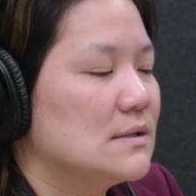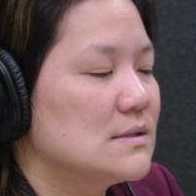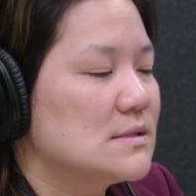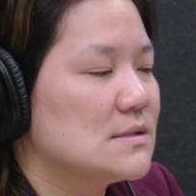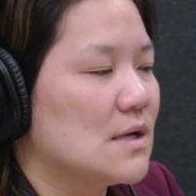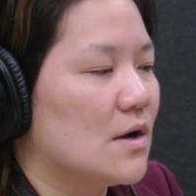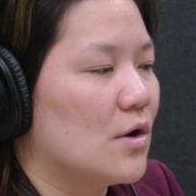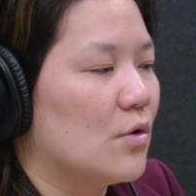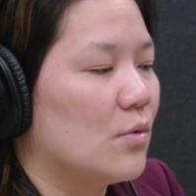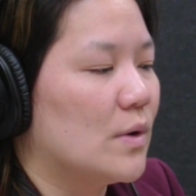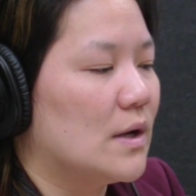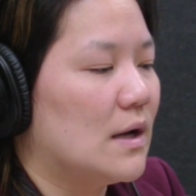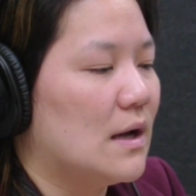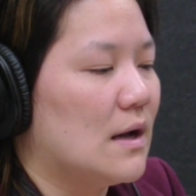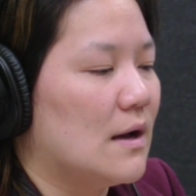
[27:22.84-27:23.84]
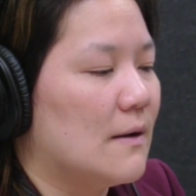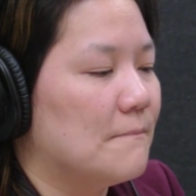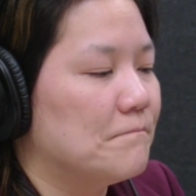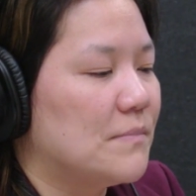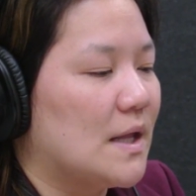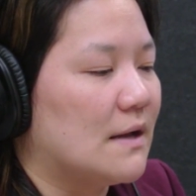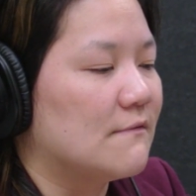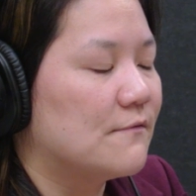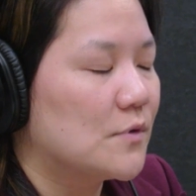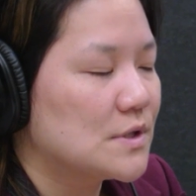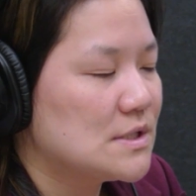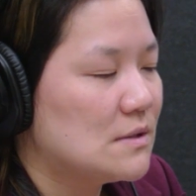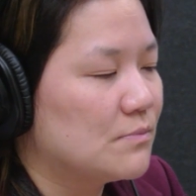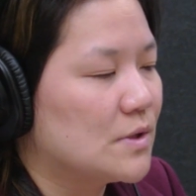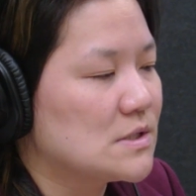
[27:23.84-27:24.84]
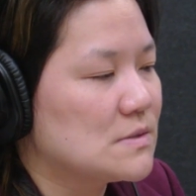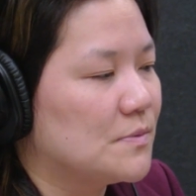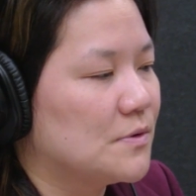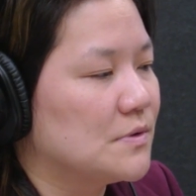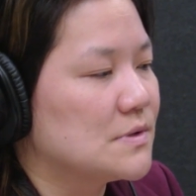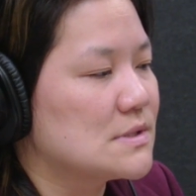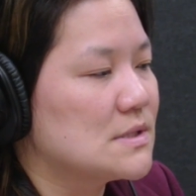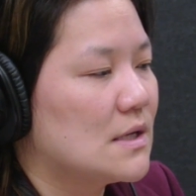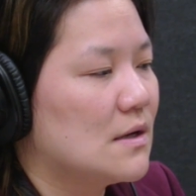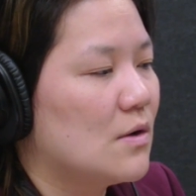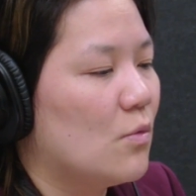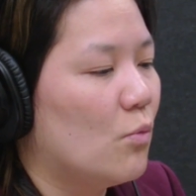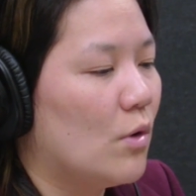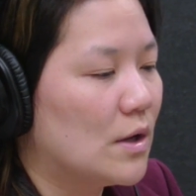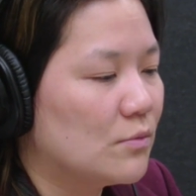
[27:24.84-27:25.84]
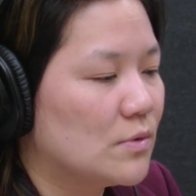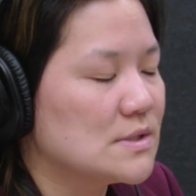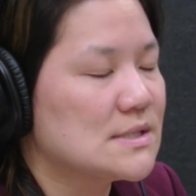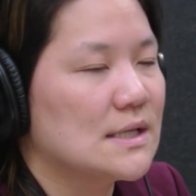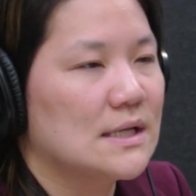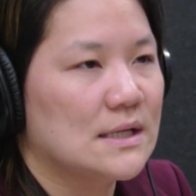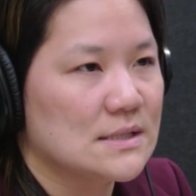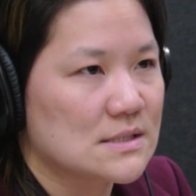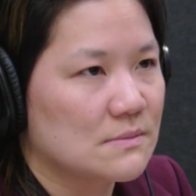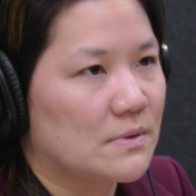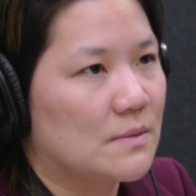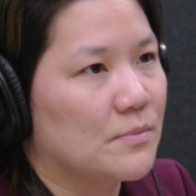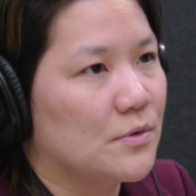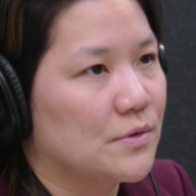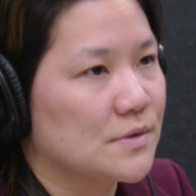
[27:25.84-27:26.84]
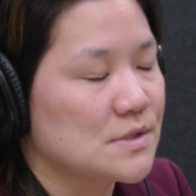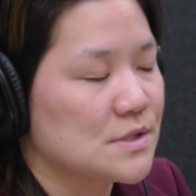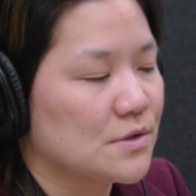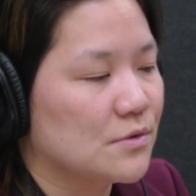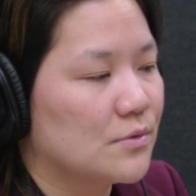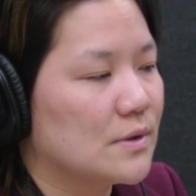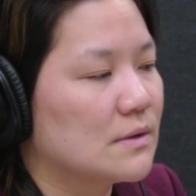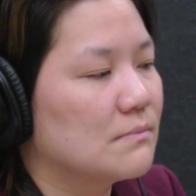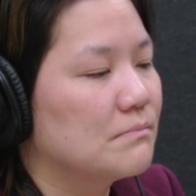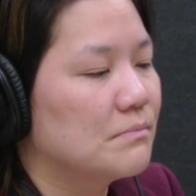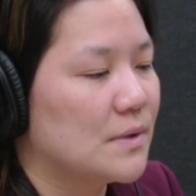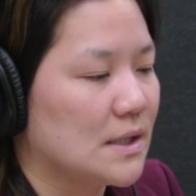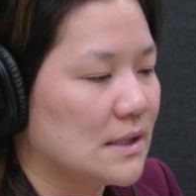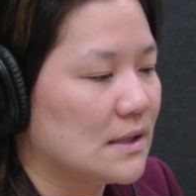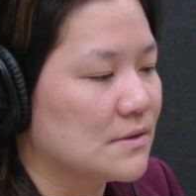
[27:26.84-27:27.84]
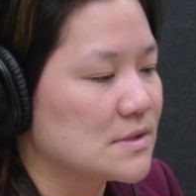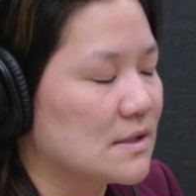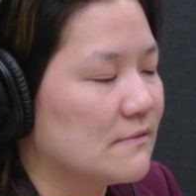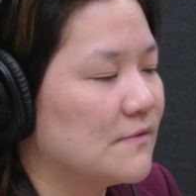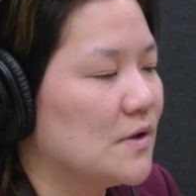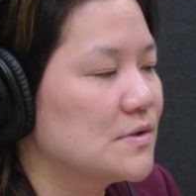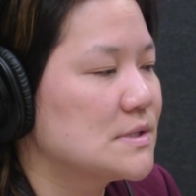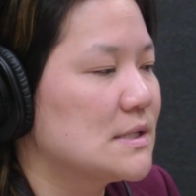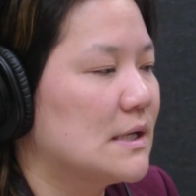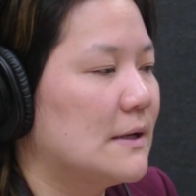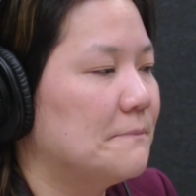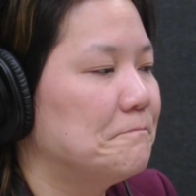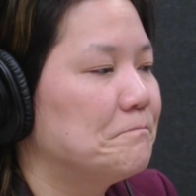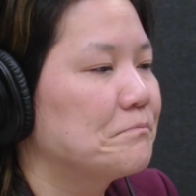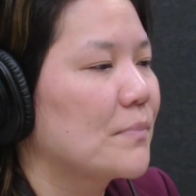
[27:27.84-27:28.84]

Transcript: So they had 14 principles. One was that innocent people do plead guilty falsely.